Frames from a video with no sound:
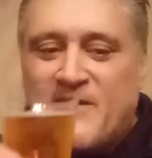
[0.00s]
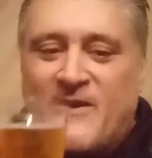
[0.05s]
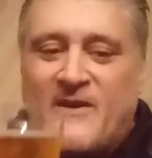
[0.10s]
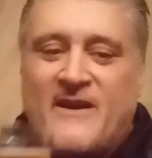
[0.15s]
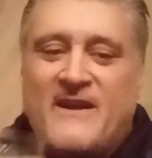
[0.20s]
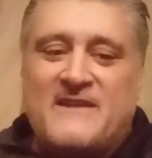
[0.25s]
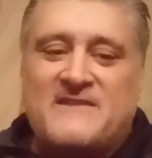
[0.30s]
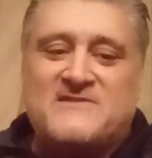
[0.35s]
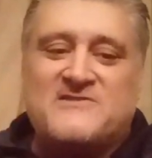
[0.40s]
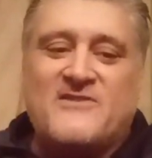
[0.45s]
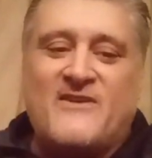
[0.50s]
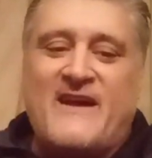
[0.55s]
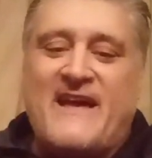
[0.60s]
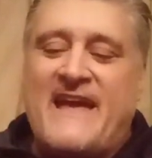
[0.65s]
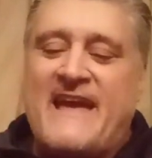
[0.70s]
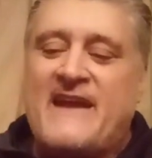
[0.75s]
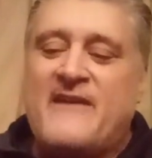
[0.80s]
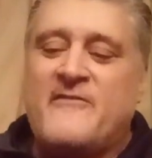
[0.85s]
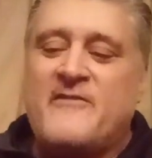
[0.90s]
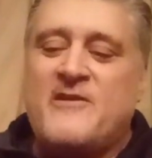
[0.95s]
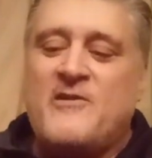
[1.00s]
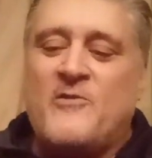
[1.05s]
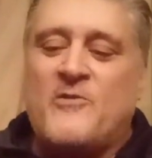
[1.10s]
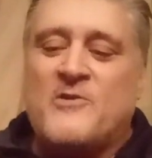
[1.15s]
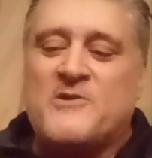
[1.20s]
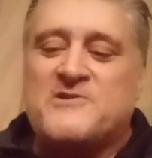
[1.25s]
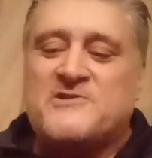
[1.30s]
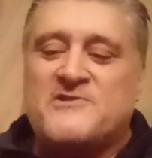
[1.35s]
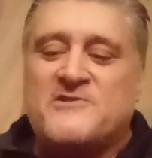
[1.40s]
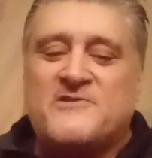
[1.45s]
All right, so Angry
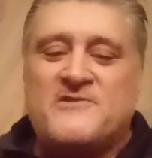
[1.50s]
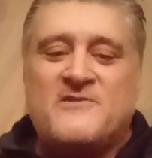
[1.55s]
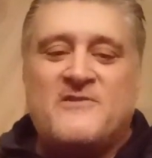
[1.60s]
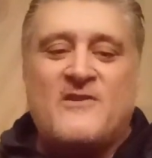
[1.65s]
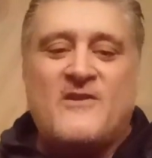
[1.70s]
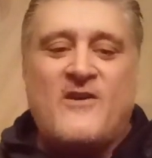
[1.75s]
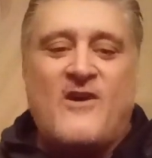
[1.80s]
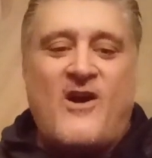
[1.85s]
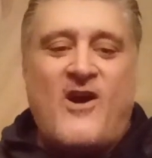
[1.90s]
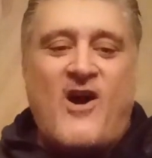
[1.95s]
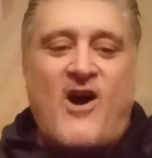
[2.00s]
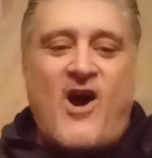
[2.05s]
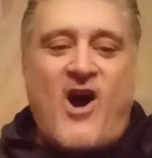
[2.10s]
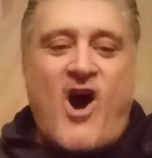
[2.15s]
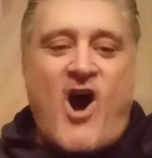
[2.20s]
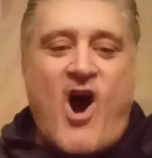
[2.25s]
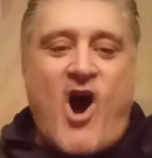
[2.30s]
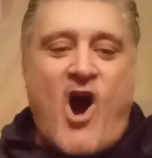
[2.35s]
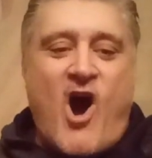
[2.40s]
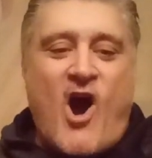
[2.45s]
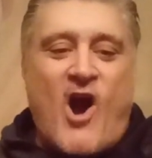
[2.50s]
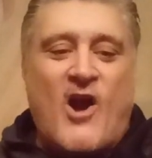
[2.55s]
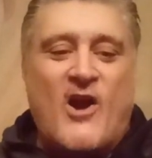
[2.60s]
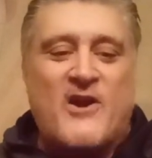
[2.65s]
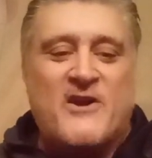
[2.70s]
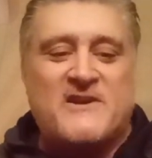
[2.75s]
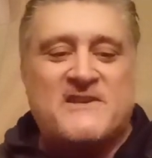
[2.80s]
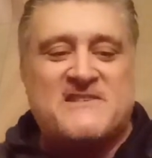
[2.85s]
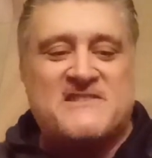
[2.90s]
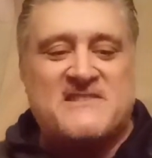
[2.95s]
Orchard,
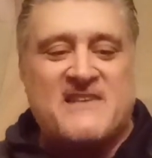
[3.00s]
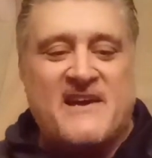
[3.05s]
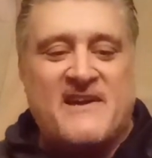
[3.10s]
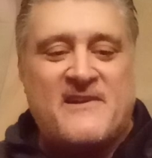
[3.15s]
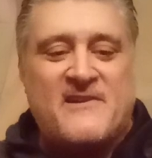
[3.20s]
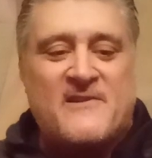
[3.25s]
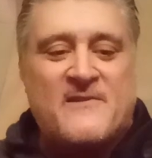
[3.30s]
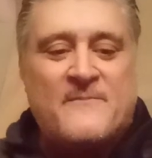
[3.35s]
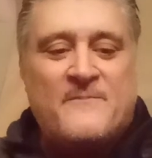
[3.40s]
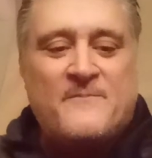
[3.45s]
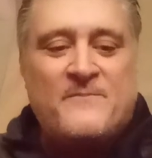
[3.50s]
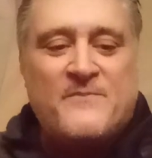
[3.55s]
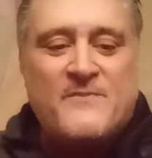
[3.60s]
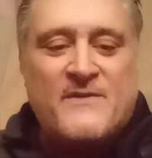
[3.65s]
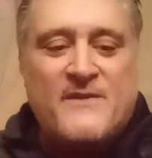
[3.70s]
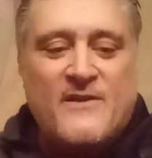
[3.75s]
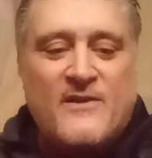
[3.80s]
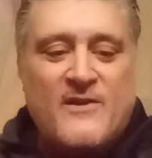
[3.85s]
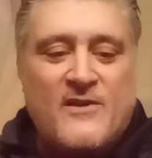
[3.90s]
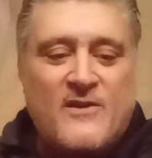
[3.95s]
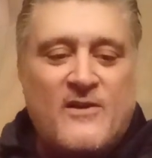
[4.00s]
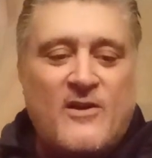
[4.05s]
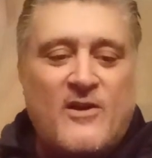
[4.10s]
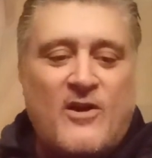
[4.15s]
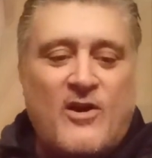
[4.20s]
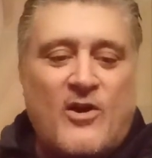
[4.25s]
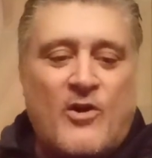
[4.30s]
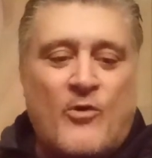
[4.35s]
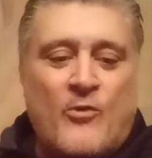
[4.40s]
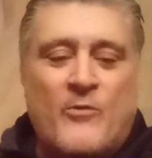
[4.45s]
hard cider,
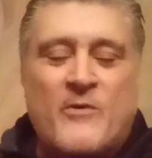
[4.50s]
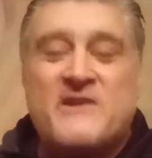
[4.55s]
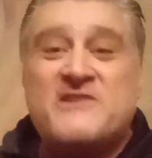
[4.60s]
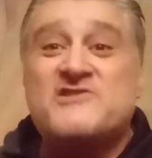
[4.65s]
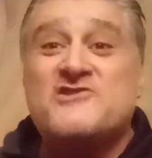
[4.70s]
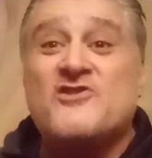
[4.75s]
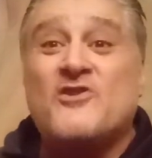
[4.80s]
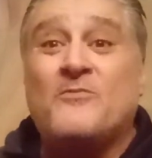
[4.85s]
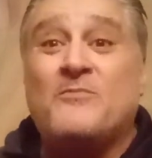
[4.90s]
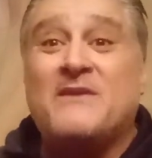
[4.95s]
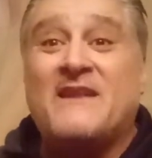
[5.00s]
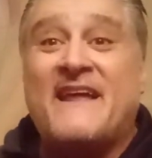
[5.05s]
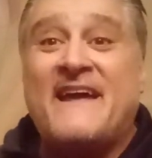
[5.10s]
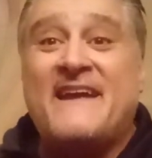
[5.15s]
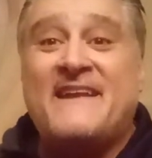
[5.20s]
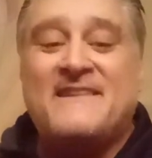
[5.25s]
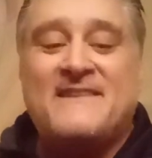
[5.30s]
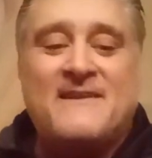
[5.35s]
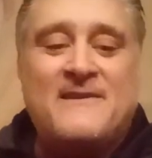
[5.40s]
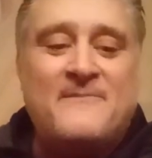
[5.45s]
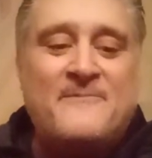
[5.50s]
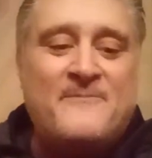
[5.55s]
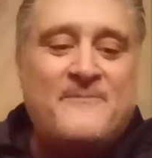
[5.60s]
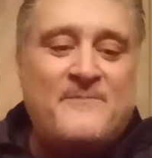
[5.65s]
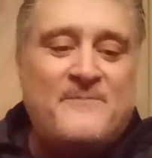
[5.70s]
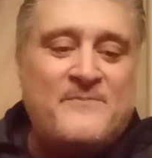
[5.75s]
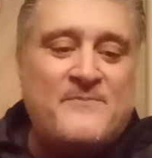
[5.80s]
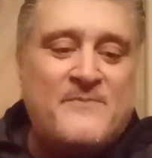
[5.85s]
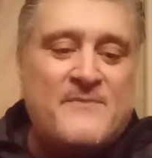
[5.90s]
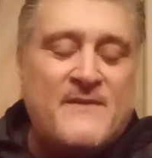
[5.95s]
original blend,
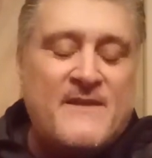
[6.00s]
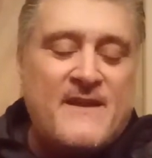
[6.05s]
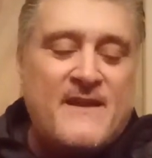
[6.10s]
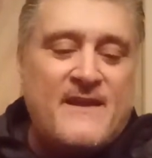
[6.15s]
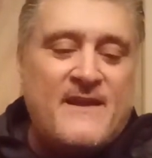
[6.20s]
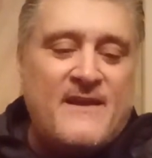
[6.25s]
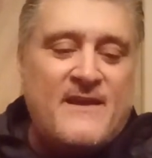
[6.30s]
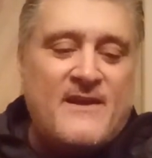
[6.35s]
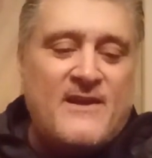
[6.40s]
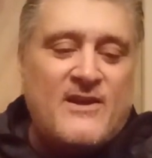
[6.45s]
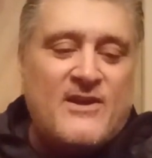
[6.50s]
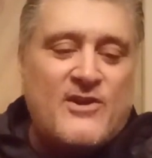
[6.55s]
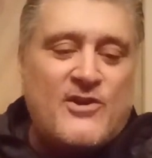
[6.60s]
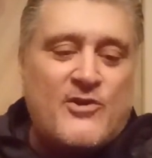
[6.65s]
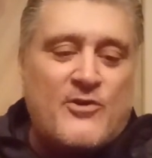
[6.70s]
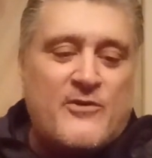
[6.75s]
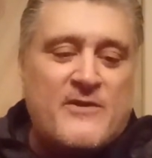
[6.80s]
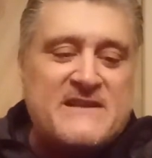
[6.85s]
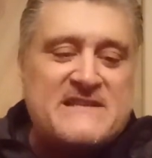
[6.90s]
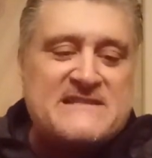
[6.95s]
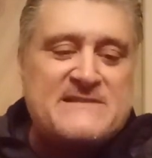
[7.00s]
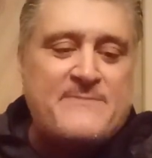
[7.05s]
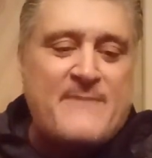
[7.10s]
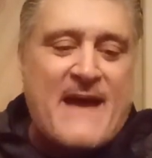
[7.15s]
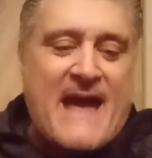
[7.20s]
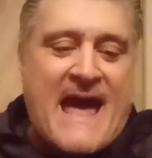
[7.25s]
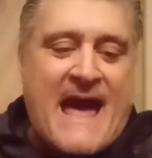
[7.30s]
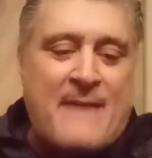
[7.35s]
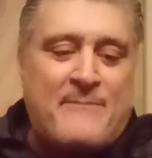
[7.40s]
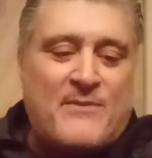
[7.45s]
crisp
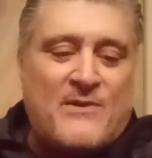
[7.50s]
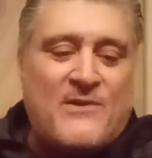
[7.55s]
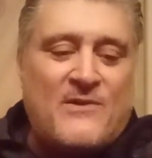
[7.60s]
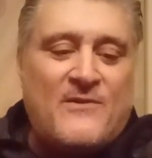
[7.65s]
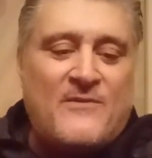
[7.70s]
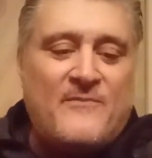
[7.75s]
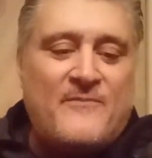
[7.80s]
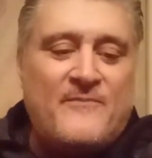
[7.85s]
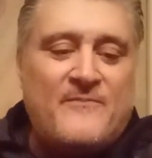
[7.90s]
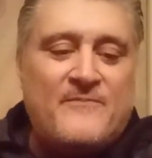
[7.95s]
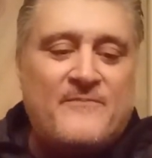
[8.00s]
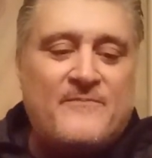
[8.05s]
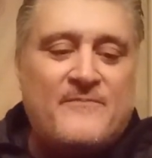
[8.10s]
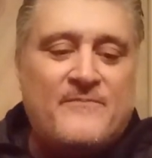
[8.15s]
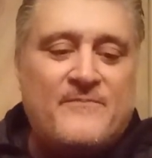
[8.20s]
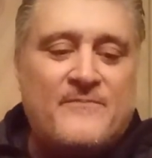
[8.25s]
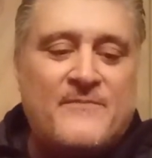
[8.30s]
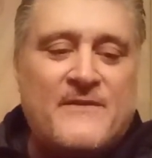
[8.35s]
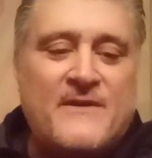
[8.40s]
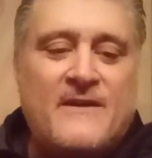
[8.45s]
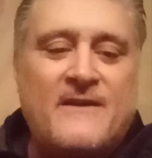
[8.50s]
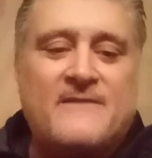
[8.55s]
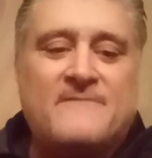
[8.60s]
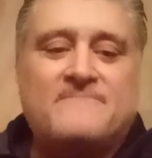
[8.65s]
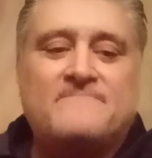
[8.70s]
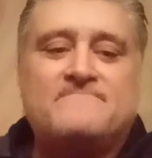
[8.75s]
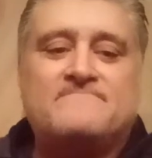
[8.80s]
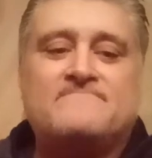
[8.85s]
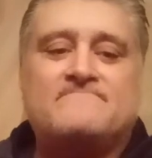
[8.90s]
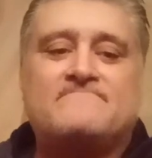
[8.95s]
apple. All right,
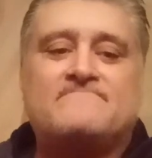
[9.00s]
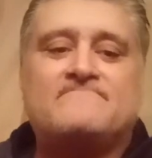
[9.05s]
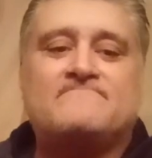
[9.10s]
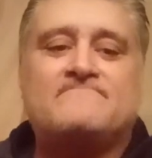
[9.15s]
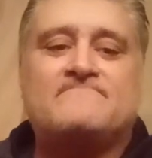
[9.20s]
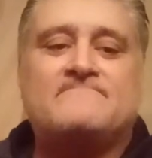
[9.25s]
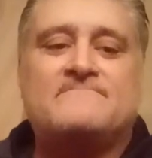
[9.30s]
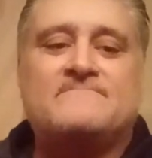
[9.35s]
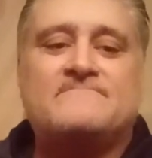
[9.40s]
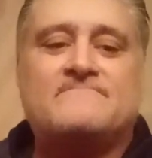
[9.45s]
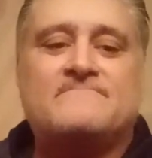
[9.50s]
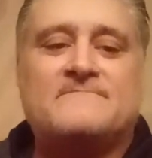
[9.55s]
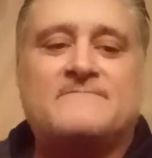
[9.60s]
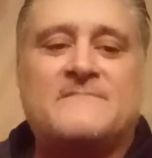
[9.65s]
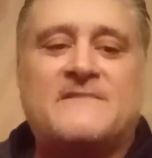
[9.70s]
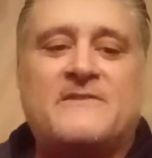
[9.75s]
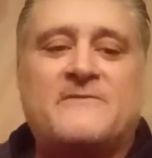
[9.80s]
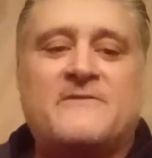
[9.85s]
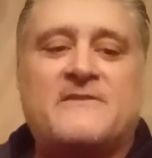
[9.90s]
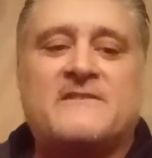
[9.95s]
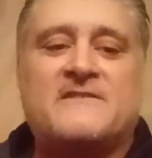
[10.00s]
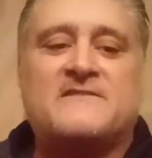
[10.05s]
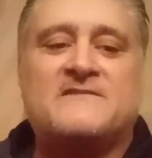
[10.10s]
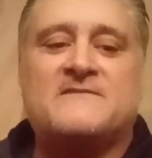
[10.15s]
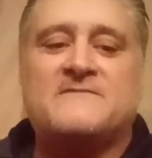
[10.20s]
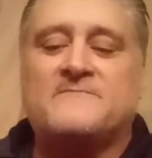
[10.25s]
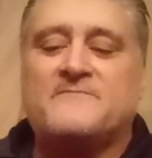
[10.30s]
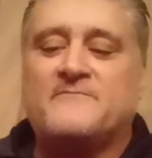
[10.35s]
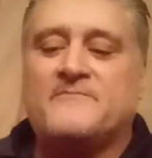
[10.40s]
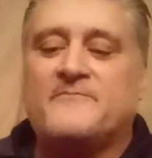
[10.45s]
there it is.